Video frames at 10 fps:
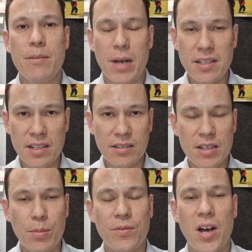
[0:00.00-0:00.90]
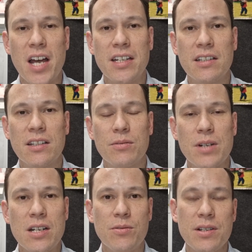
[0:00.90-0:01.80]
basically providing the
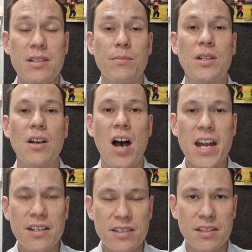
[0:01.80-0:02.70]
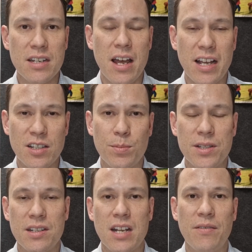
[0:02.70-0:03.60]
reader with some guidance and
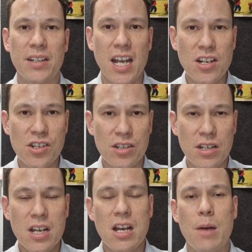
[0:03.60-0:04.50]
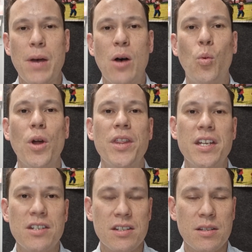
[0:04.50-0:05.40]
explicit navigation about what they're
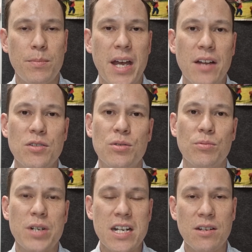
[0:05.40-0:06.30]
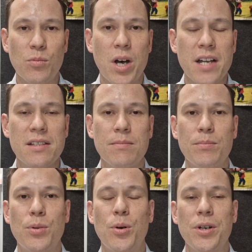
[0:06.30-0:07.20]
just about to read and why it's
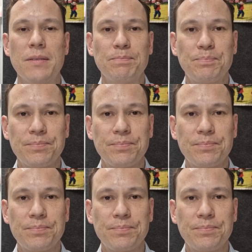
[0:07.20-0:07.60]
important.